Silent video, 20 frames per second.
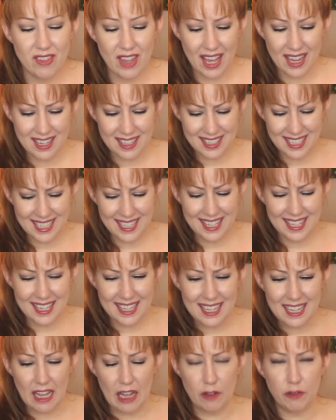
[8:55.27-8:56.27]
That is a
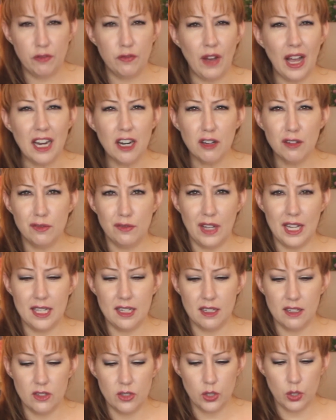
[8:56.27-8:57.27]
gift.
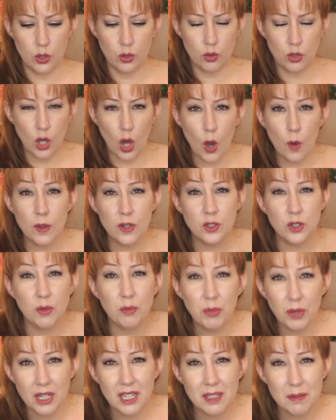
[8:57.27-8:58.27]
Firefighters who go into a
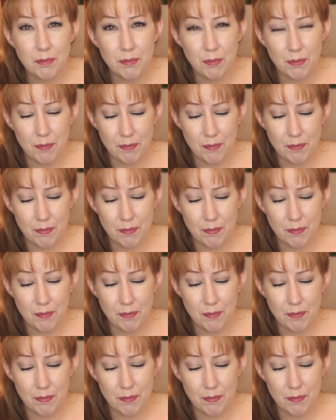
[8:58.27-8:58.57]
burning